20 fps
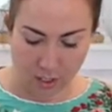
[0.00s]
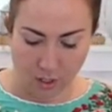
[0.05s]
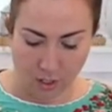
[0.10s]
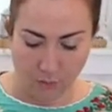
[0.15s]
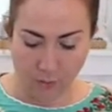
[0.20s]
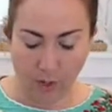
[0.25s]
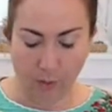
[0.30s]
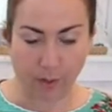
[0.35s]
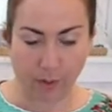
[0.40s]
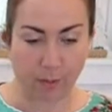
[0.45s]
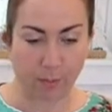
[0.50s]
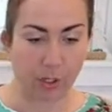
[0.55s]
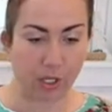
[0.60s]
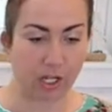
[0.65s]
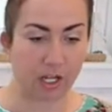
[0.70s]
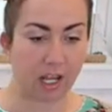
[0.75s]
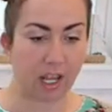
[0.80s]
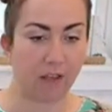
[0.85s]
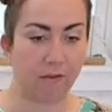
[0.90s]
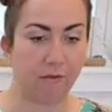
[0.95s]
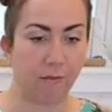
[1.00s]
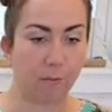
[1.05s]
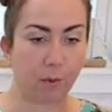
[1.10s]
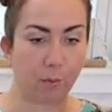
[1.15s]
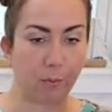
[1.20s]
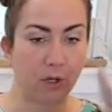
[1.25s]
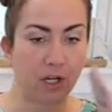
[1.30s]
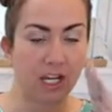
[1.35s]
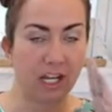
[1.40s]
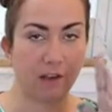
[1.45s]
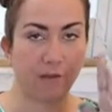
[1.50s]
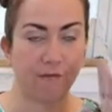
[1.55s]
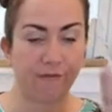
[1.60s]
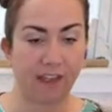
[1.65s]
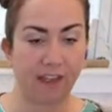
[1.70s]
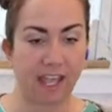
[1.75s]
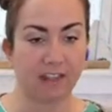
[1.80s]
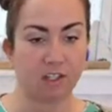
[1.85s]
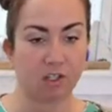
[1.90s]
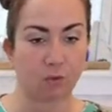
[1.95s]
Well, we put a, we're putting a
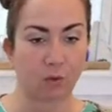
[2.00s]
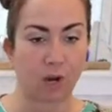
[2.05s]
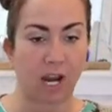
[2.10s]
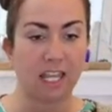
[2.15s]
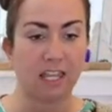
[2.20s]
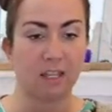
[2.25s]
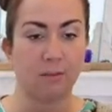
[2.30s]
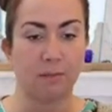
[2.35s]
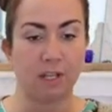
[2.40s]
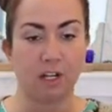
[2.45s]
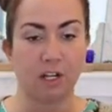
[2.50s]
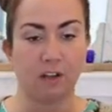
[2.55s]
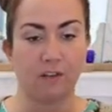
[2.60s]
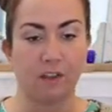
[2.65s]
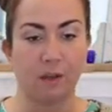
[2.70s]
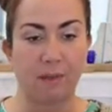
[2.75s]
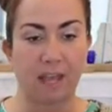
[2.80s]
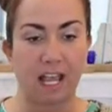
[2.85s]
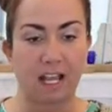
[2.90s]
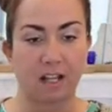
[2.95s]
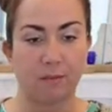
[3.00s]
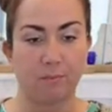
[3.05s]
fence right in the middle of the back